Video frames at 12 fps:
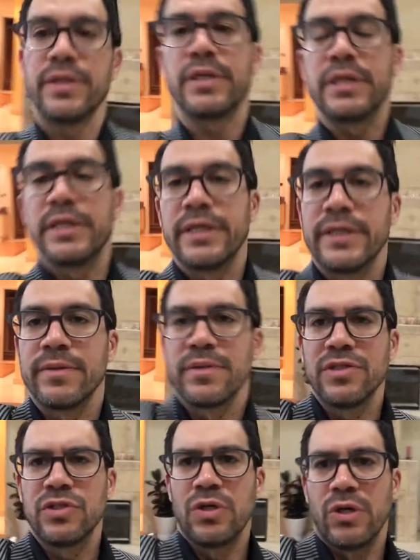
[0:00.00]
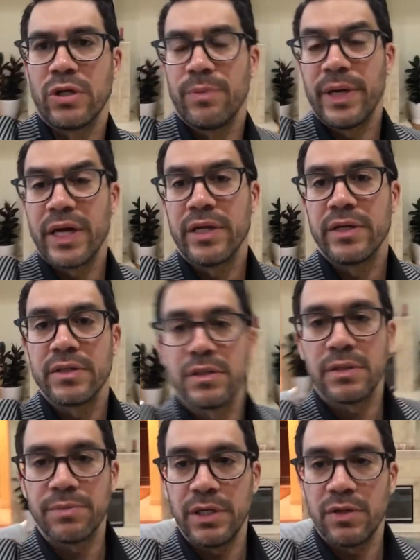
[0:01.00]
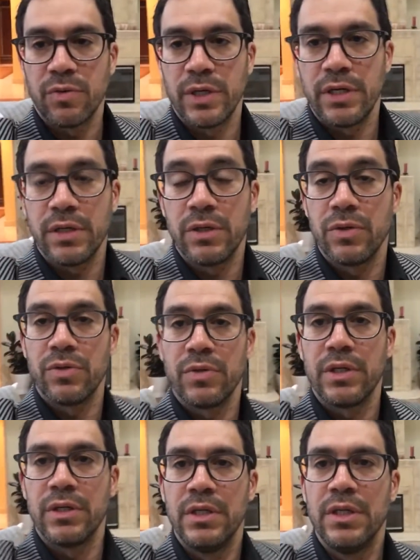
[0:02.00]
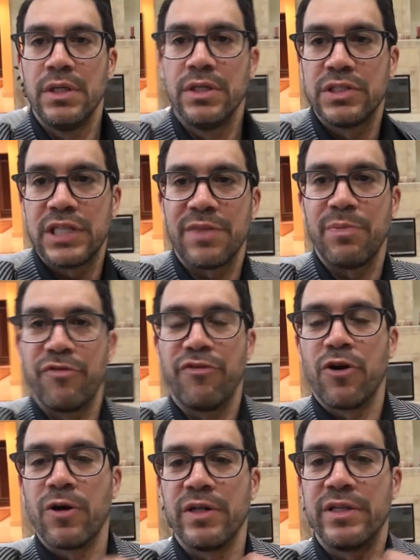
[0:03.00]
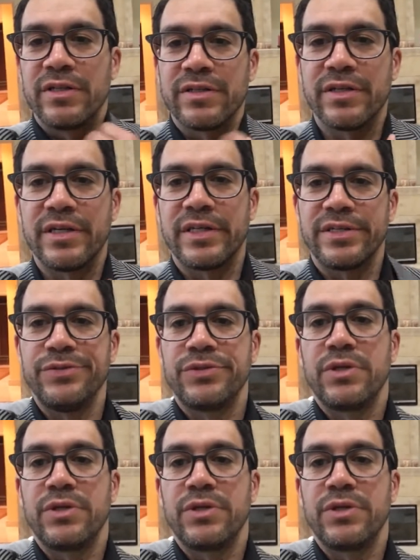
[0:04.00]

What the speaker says: Let's talk about it. I'm getting ready to go to a Seth MacFarlane, the guy